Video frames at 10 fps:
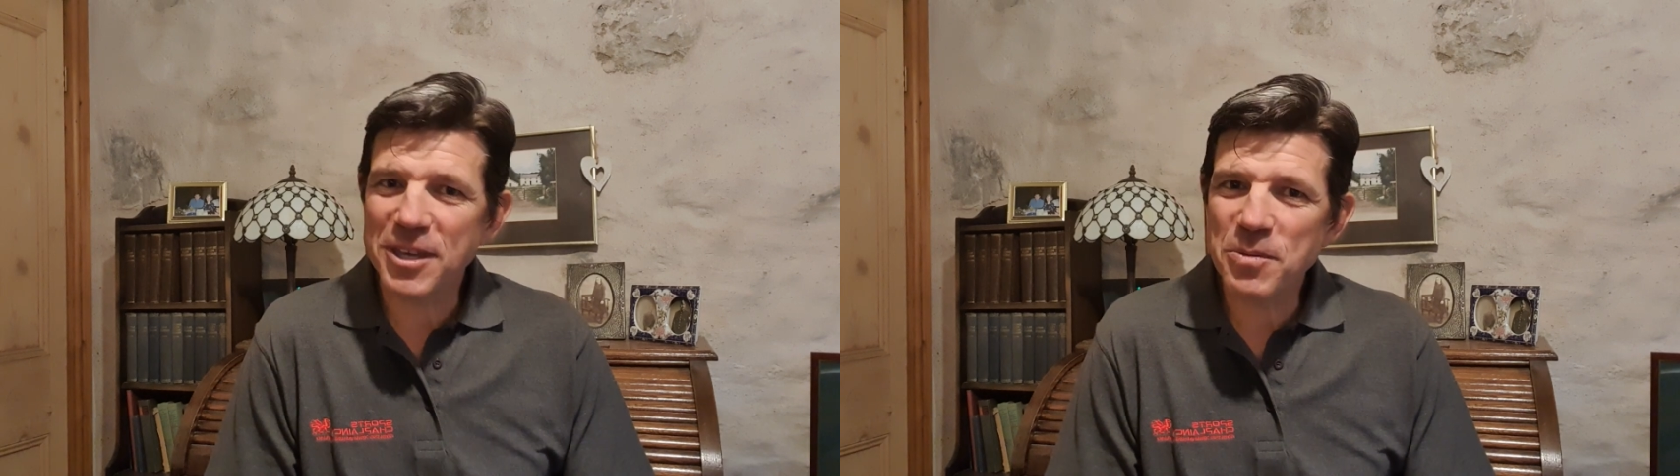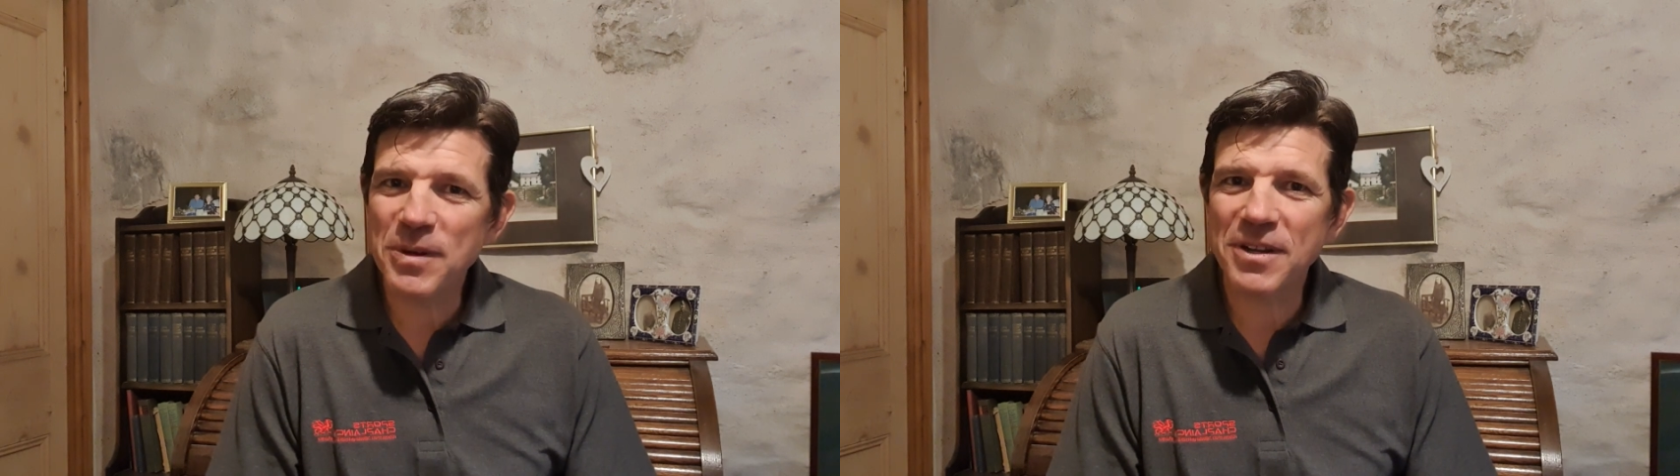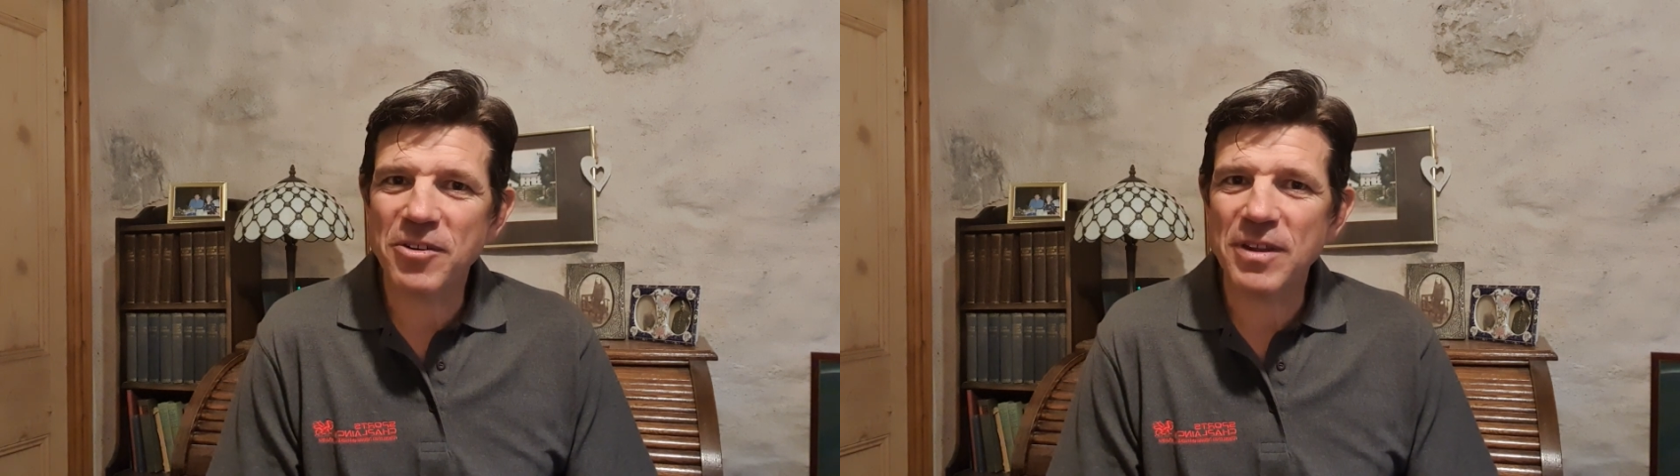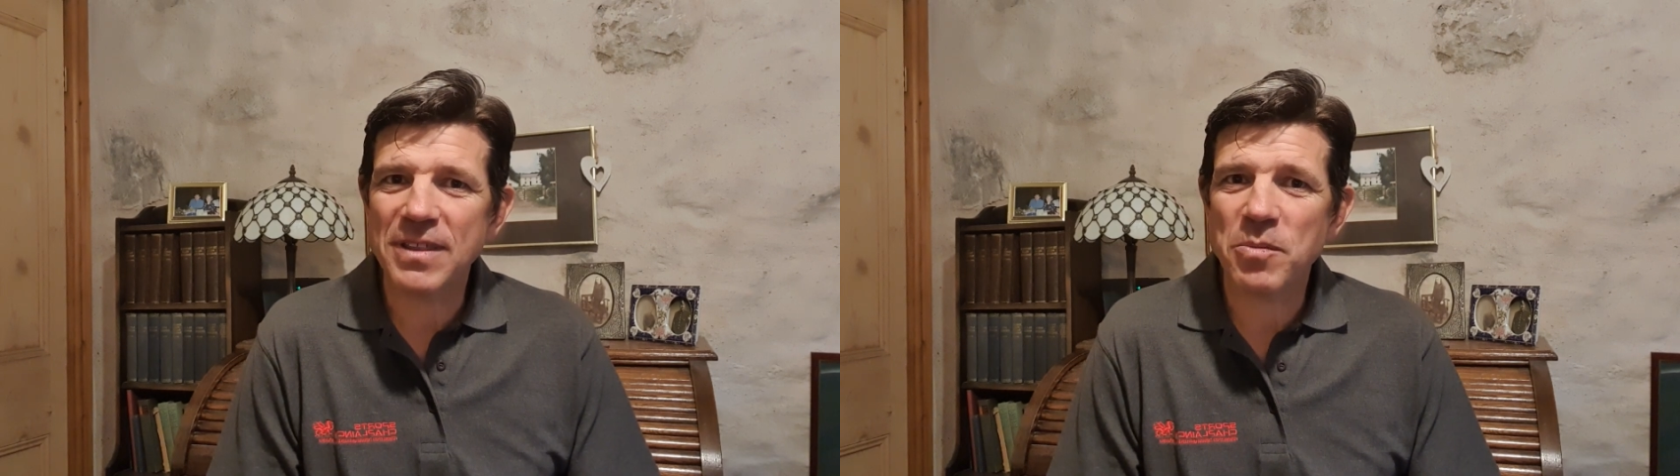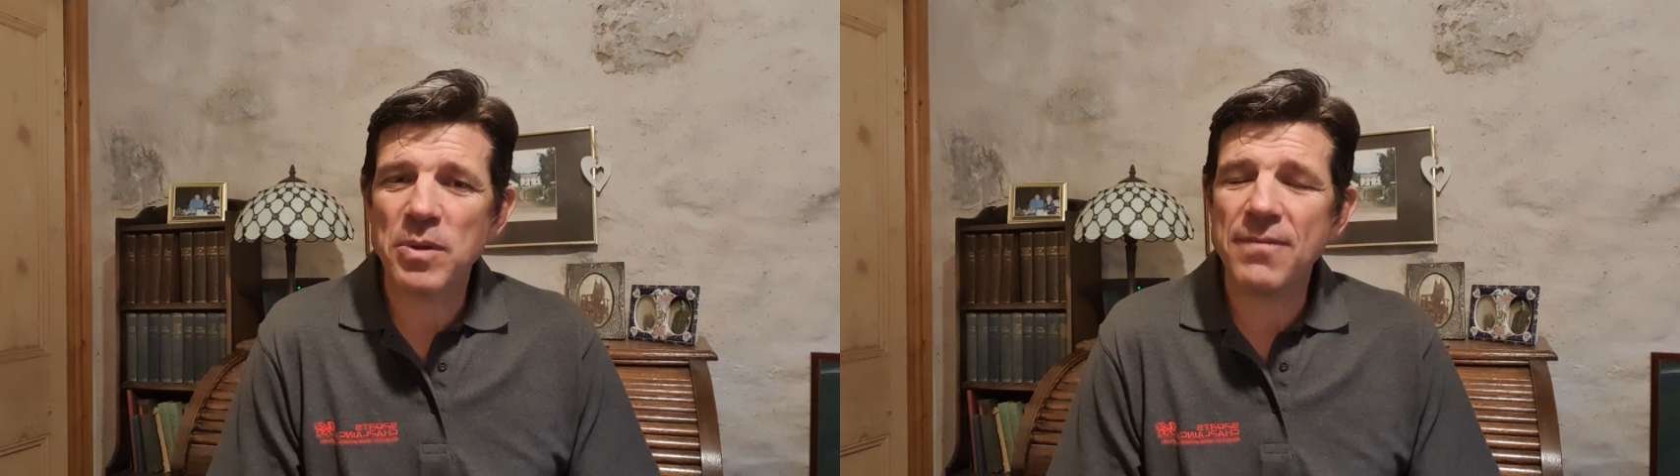you will agree
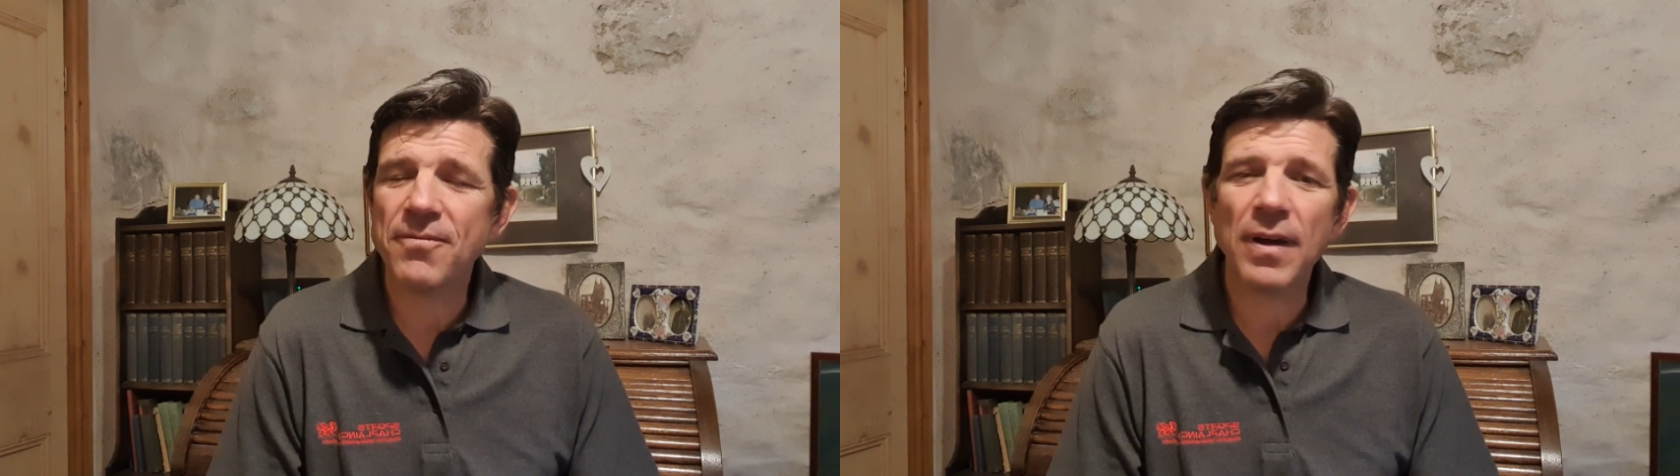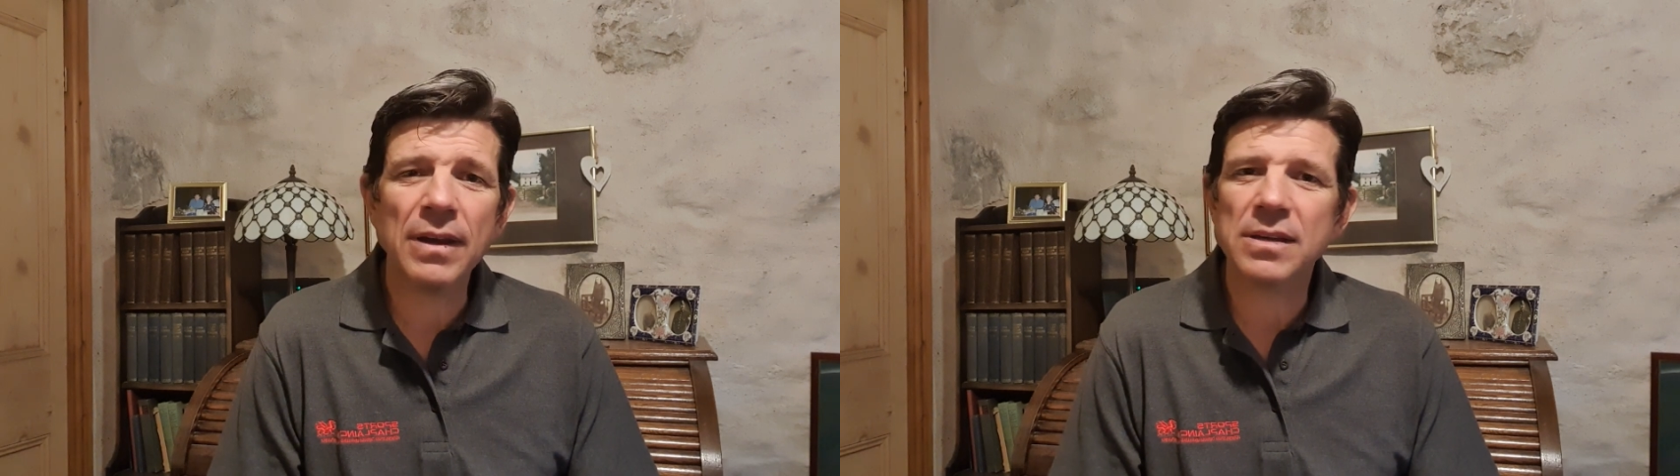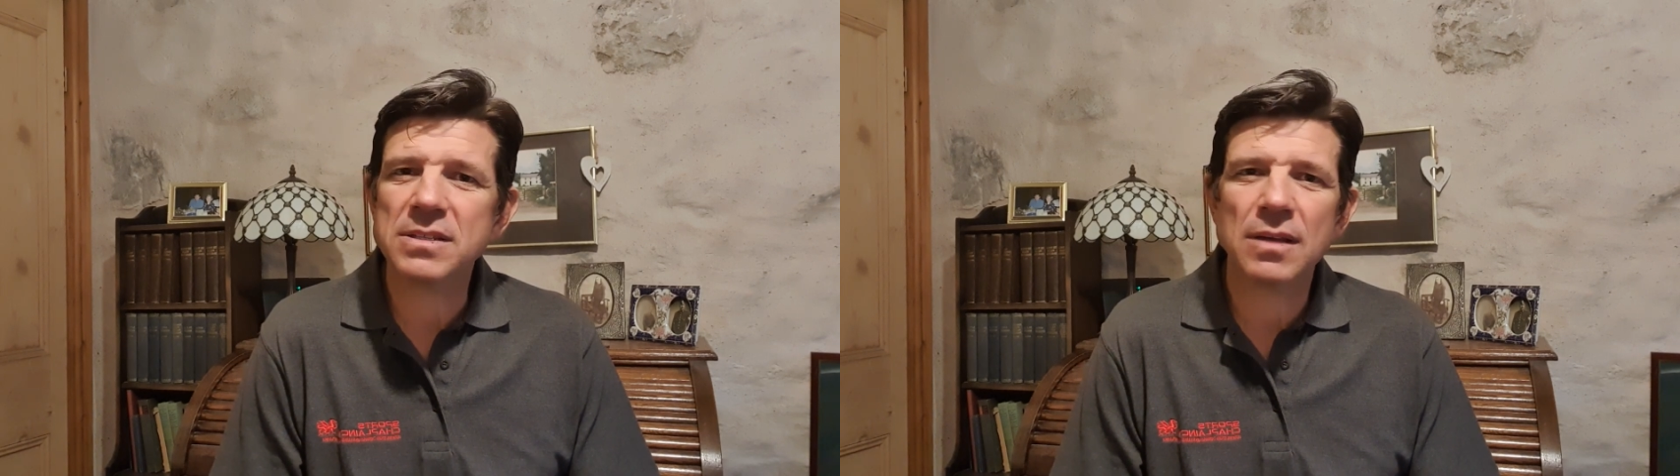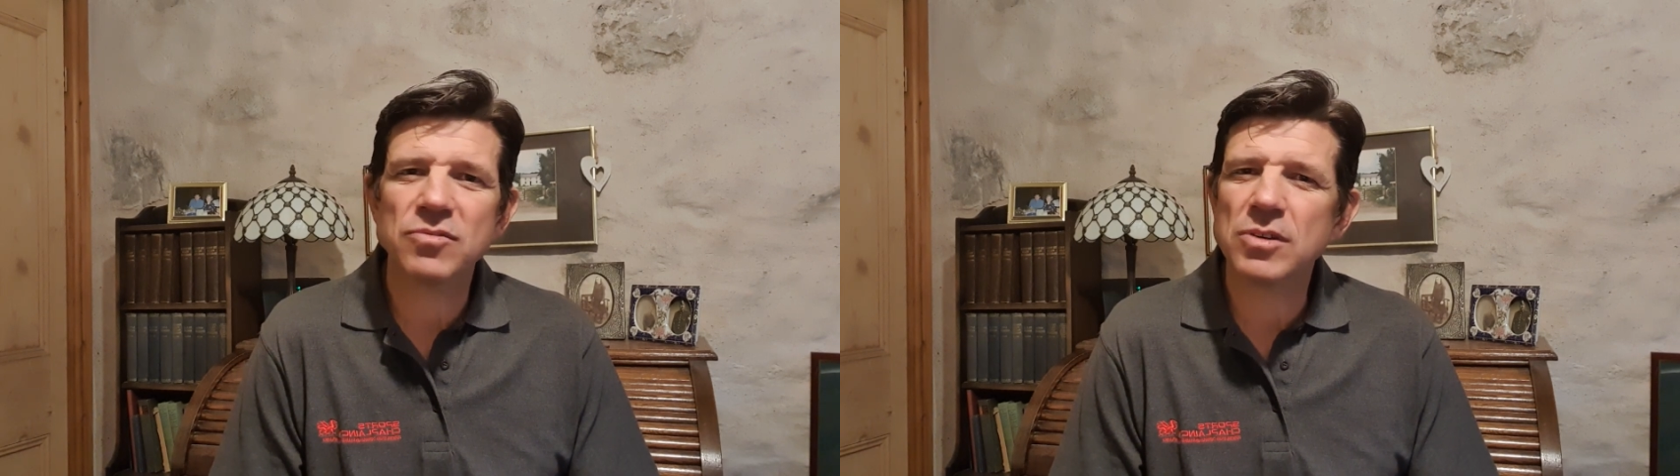that we find ourselves